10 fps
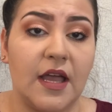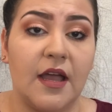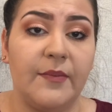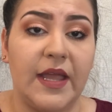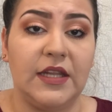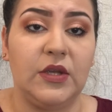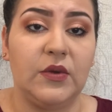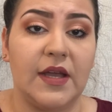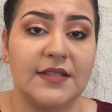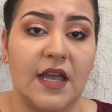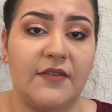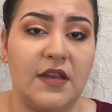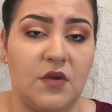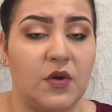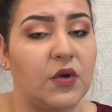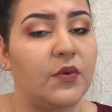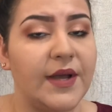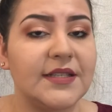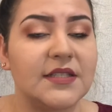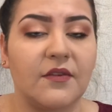um, and you guys have any
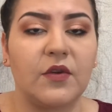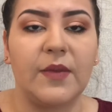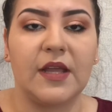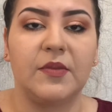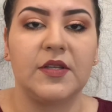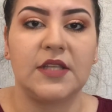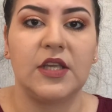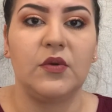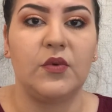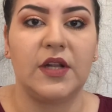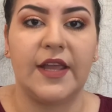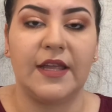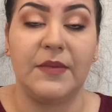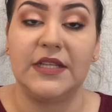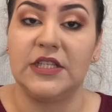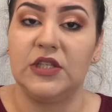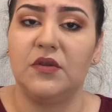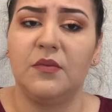requests for makeup looks that you would like me to do,